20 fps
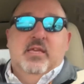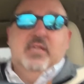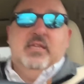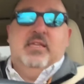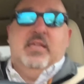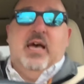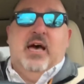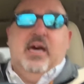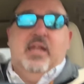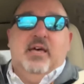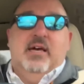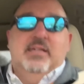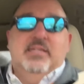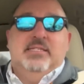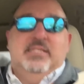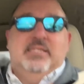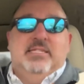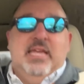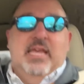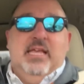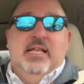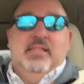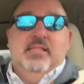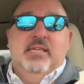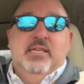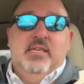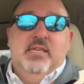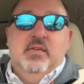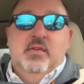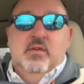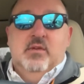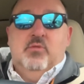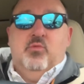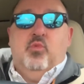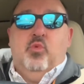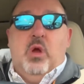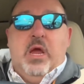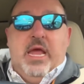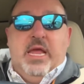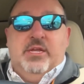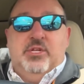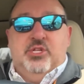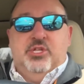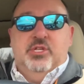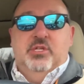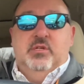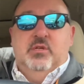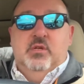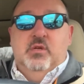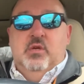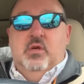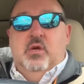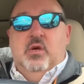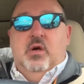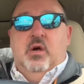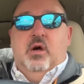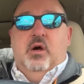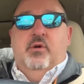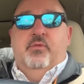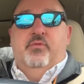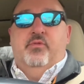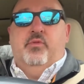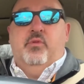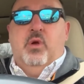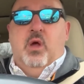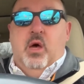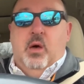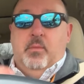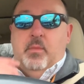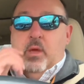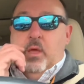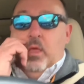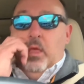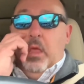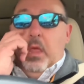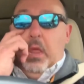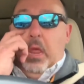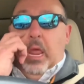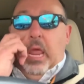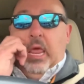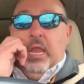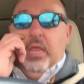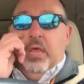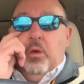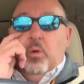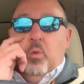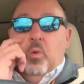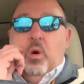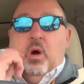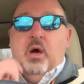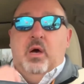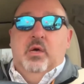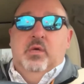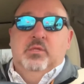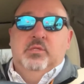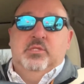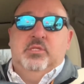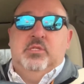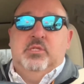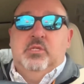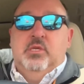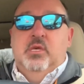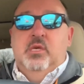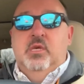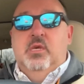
got a daily ration of rum, and it was,